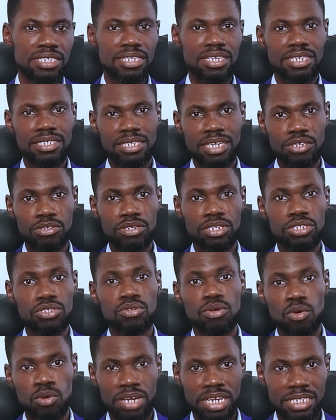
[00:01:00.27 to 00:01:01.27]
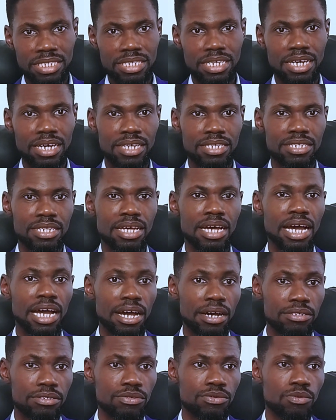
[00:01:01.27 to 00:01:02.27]
things that you need to understand
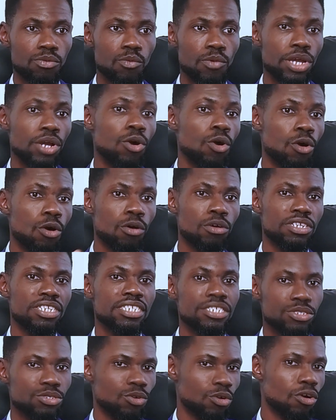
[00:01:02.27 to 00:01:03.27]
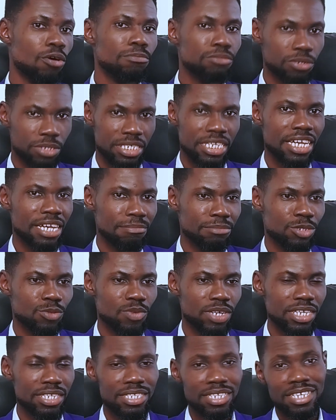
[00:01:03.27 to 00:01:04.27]
and we all need to come to terms
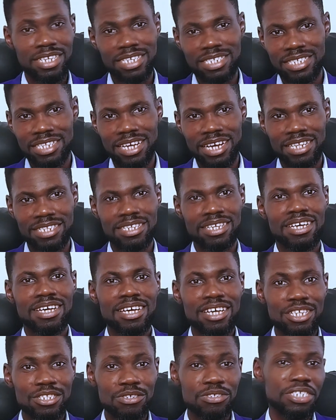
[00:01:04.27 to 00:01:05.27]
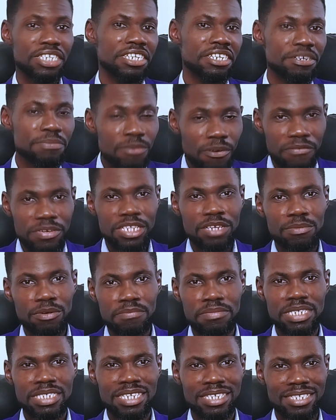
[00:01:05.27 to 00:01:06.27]
with is that to generate profitable
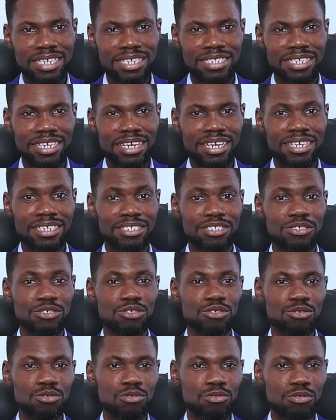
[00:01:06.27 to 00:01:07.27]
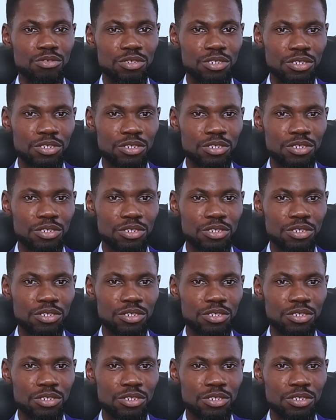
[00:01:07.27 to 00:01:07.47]
business ideas, you